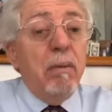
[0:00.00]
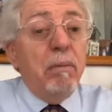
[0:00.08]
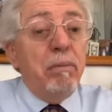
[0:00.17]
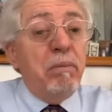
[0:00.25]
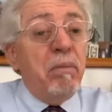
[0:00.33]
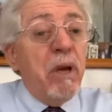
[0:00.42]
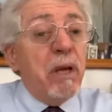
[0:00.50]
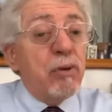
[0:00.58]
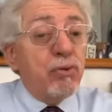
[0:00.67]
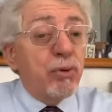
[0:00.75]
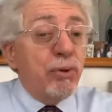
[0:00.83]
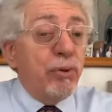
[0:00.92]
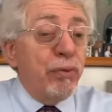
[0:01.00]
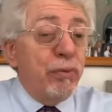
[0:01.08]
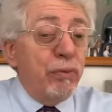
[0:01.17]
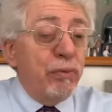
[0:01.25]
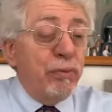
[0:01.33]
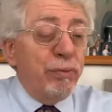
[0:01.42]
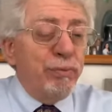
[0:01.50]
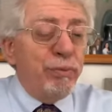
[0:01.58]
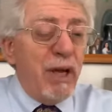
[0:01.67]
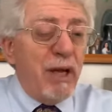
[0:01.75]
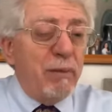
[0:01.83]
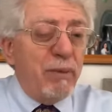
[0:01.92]
measure?
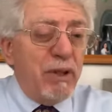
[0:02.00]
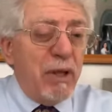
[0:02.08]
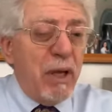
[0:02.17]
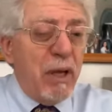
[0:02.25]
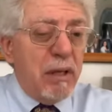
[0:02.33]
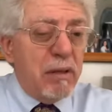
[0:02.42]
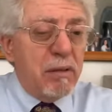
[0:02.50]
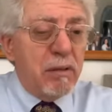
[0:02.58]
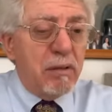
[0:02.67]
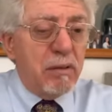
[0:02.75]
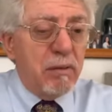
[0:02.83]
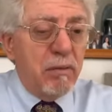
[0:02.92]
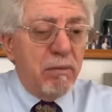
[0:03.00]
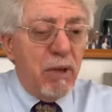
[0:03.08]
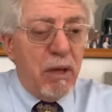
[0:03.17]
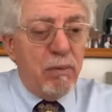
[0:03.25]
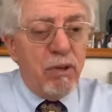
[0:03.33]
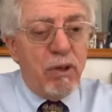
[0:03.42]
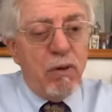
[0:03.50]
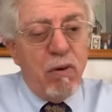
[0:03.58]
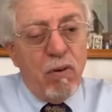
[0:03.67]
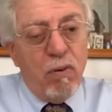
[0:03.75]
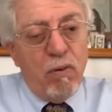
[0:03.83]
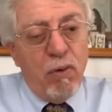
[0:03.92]
Maybe yes, maybe
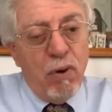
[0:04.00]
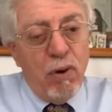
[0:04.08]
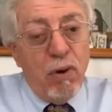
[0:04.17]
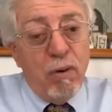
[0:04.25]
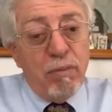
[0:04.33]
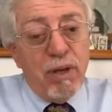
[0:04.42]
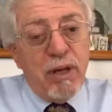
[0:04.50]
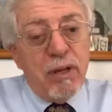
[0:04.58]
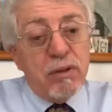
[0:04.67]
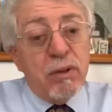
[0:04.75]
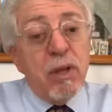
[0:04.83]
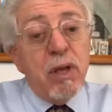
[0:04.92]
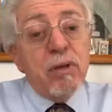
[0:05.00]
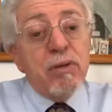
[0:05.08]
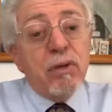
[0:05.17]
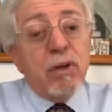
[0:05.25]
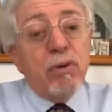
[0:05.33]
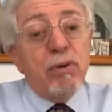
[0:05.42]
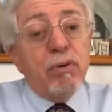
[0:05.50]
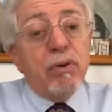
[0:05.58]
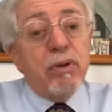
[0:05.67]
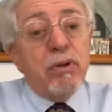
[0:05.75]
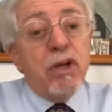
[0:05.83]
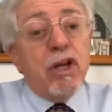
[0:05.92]
no. But his
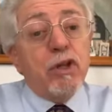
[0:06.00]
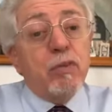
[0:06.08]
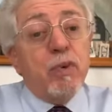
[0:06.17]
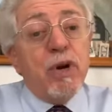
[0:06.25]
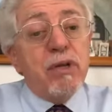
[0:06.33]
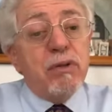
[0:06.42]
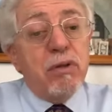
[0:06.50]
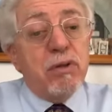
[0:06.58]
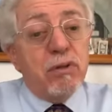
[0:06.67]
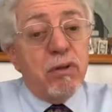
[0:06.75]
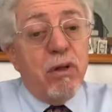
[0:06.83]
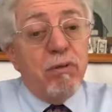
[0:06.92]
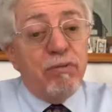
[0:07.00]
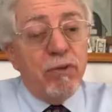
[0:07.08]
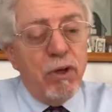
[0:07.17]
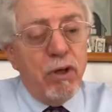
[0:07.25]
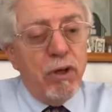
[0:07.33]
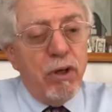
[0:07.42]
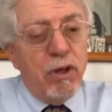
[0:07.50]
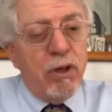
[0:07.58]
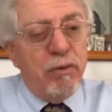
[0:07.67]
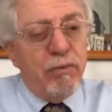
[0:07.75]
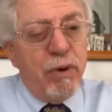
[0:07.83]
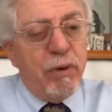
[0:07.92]
insecurity expressed itself in
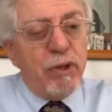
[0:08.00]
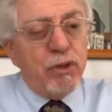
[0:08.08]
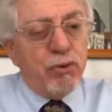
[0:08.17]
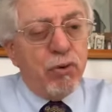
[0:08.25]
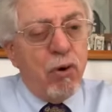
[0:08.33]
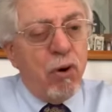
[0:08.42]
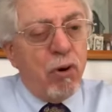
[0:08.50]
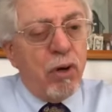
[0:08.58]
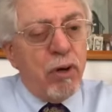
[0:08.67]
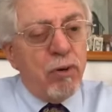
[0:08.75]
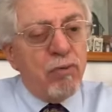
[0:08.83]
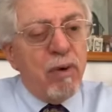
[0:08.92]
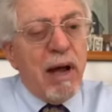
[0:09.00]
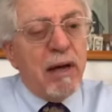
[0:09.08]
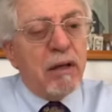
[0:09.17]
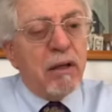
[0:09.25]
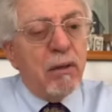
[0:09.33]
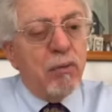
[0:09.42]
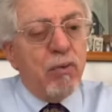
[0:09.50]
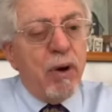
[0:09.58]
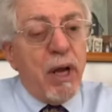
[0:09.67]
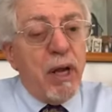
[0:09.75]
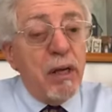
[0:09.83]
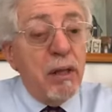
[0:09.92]
a very strong and radical
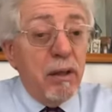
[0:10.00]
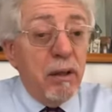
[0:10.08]
way